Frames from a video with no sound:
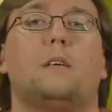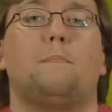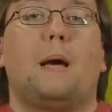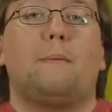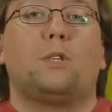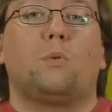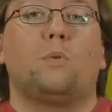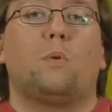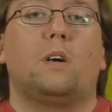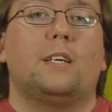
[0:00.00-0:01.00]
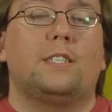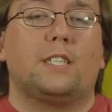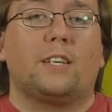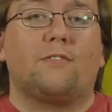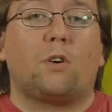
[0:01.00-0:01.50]
Batman twenty-one is
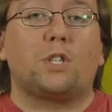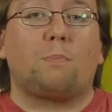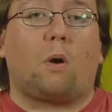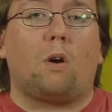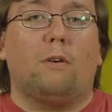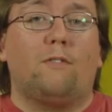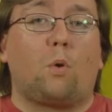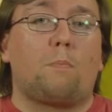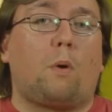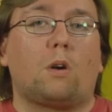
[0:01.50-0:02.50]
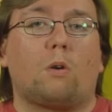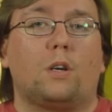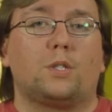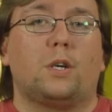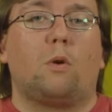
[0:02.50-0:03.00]
the first part of a four-part
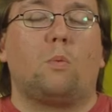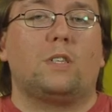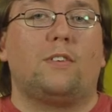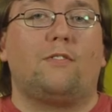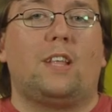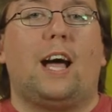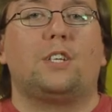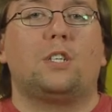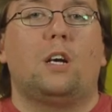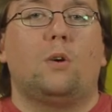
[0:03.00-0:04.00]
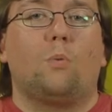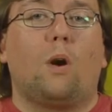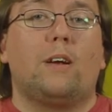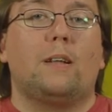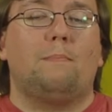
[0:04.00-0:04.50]
crossover with The Flash,
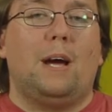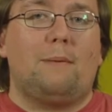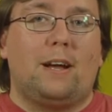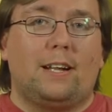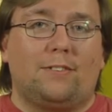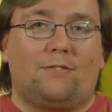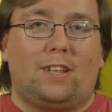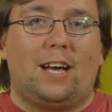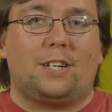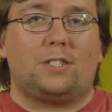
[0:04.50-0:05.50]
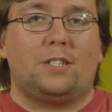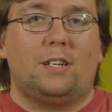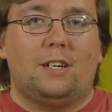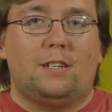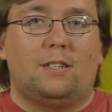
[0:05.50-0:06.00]
wherein Batman and The Flash
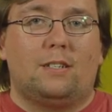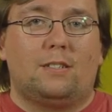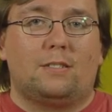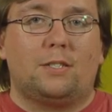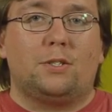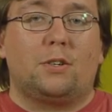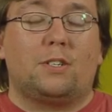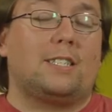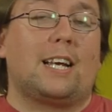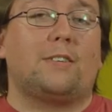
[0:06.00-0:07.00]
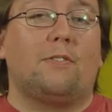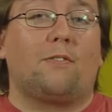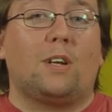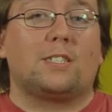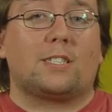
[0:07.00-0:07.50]
use their detective and
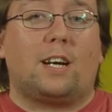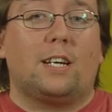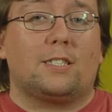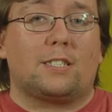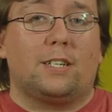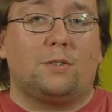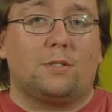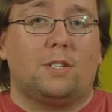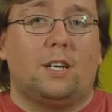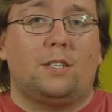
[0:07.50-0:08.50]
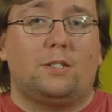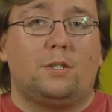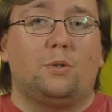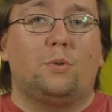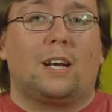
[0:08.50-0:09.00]
forensic science skills
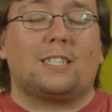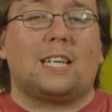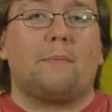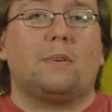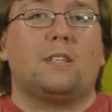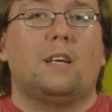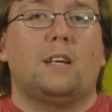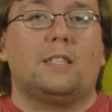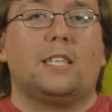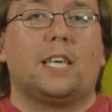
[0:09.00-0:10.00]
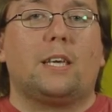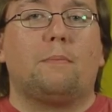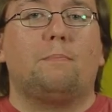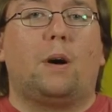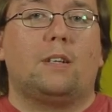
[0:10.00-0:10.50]
to examine the
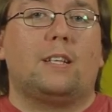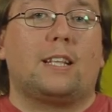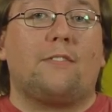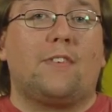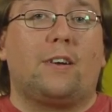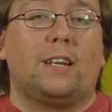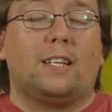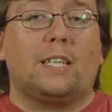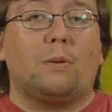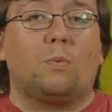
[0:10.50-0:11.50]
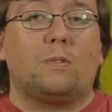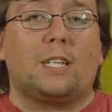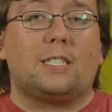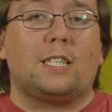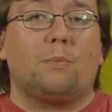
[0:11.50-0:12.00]
button that they found in the
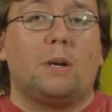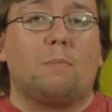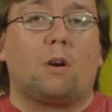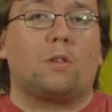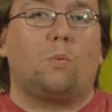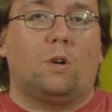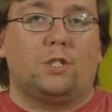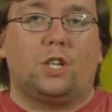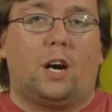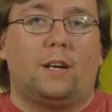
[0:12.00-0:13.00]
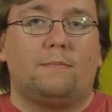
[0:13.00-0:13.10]
D C Rebirth one-shot.